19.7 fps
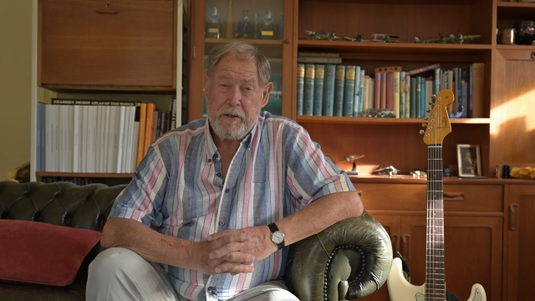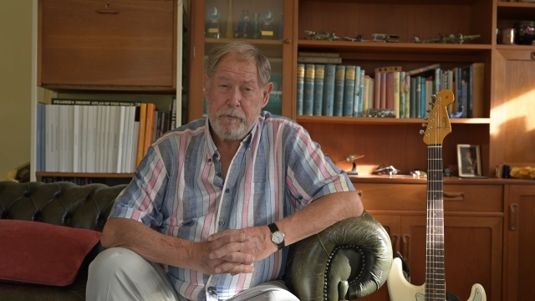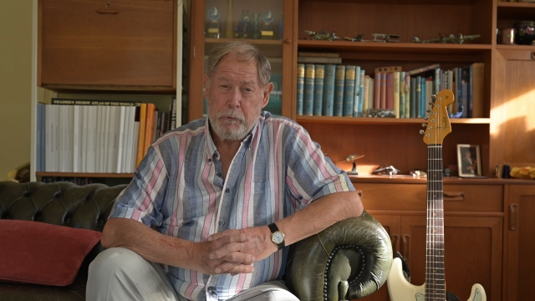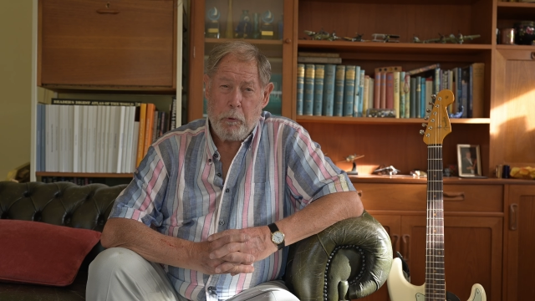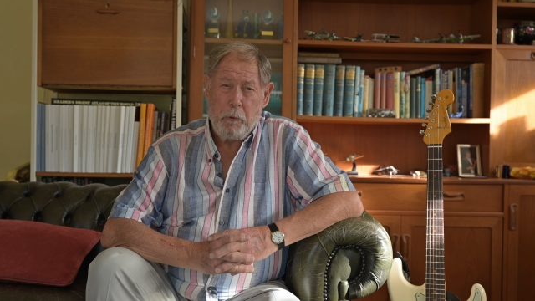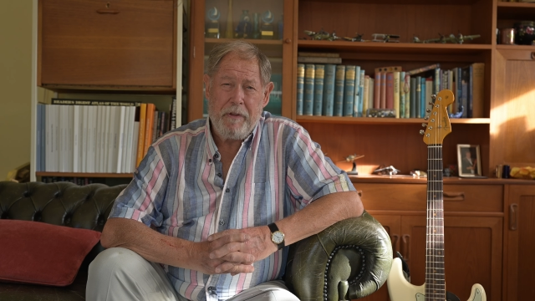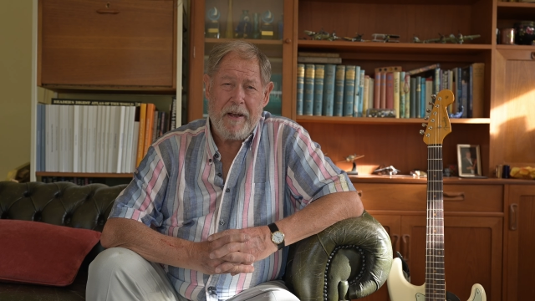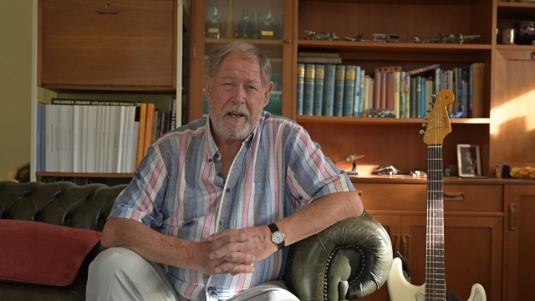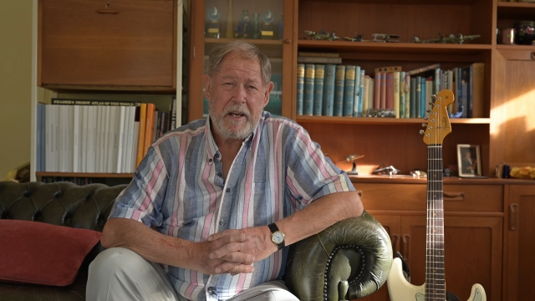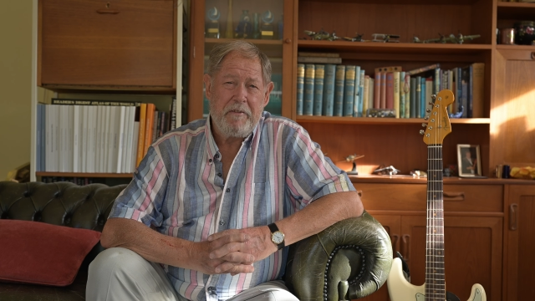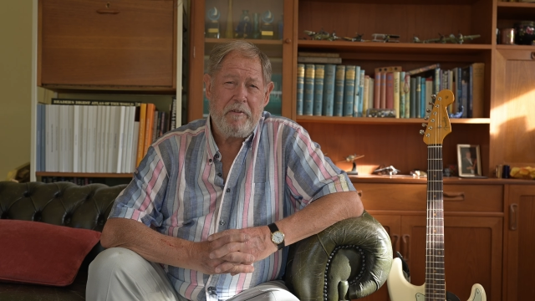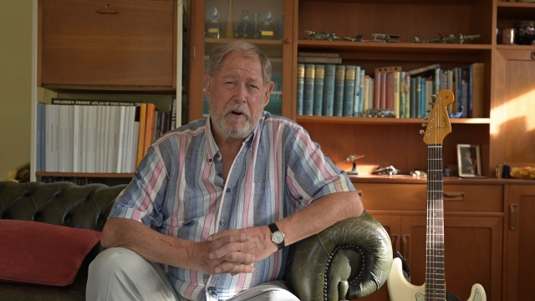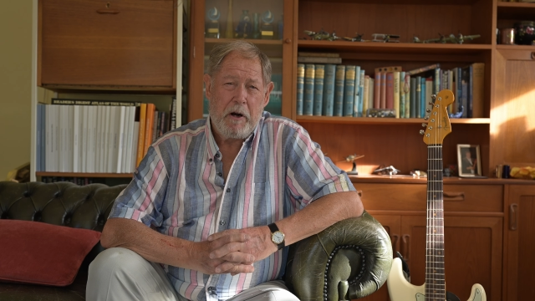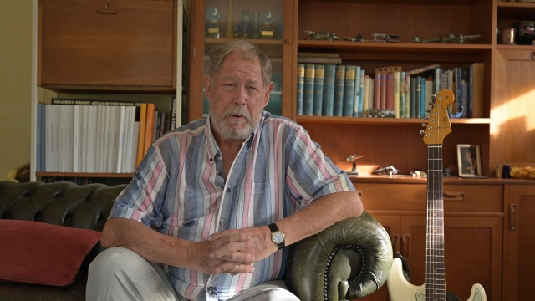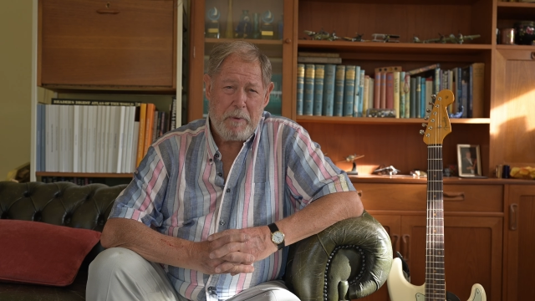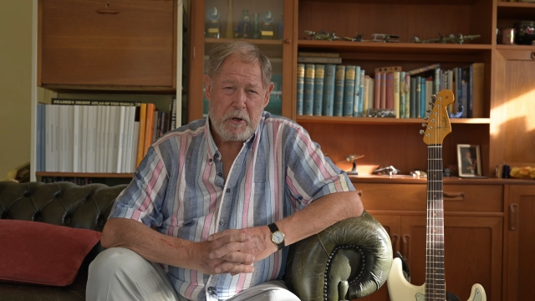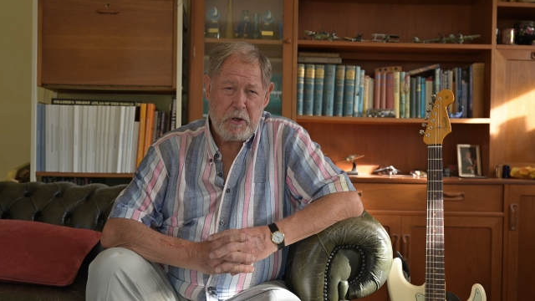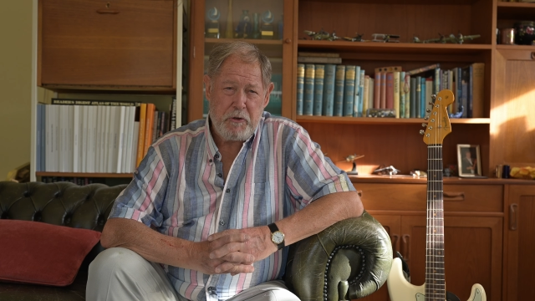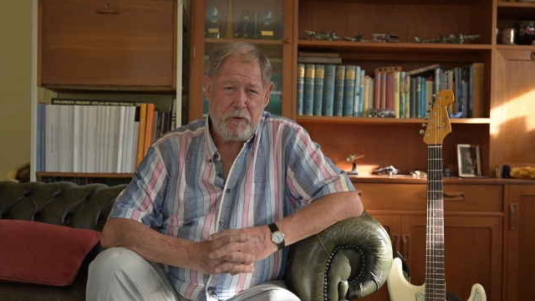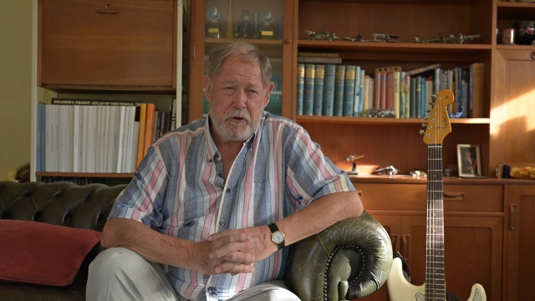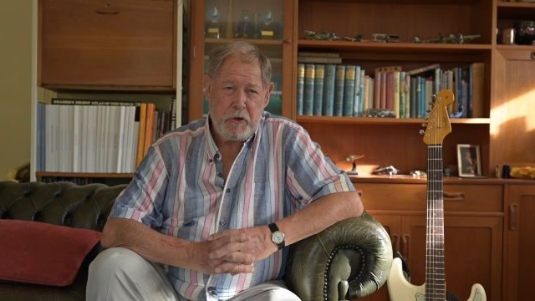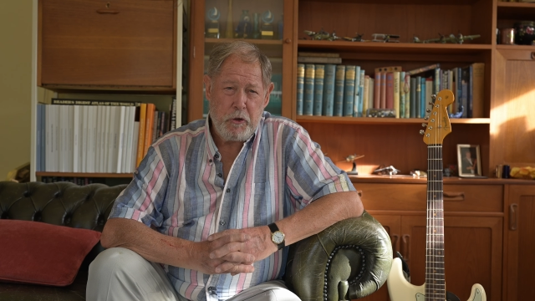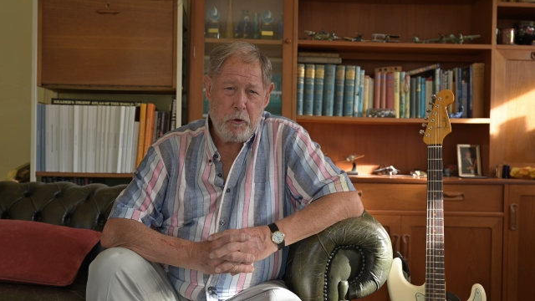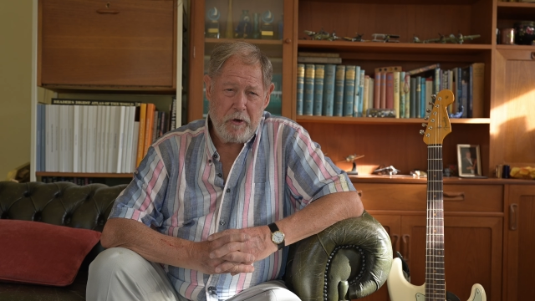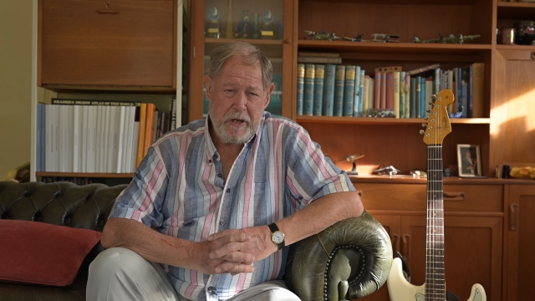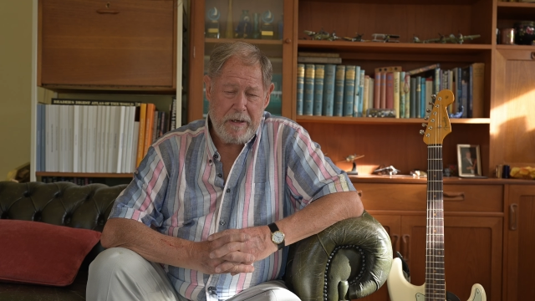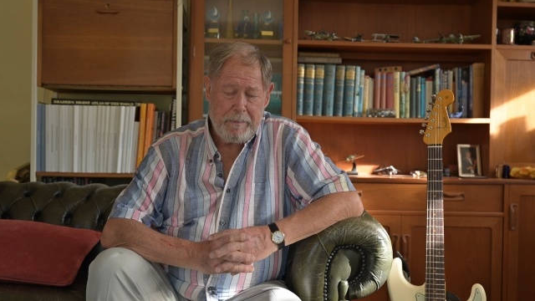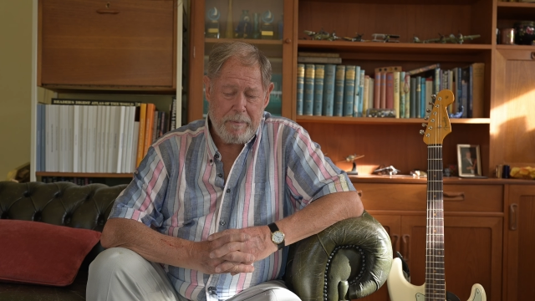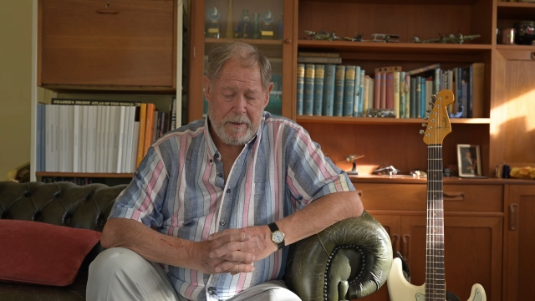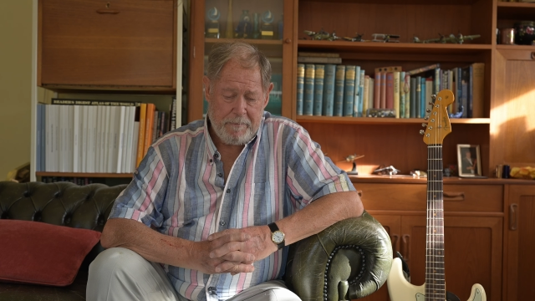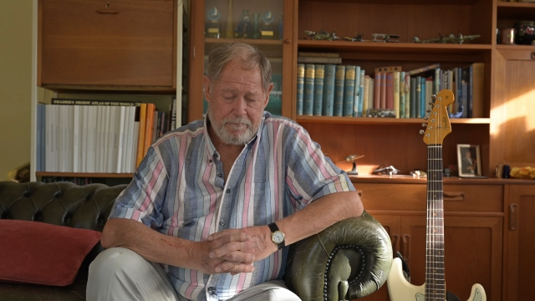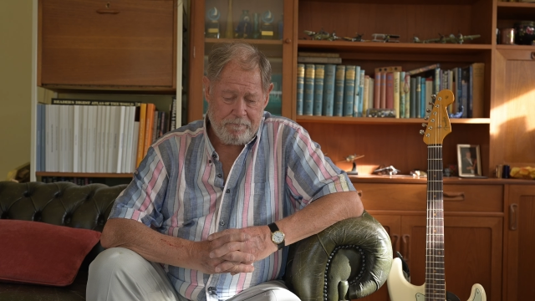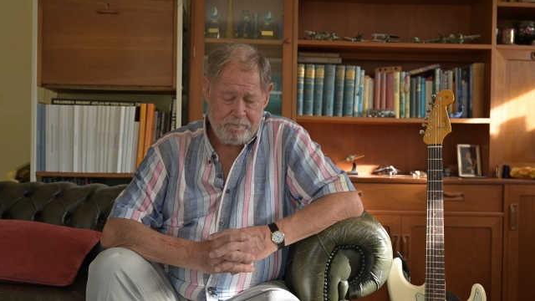of all, thank you very much for joining me.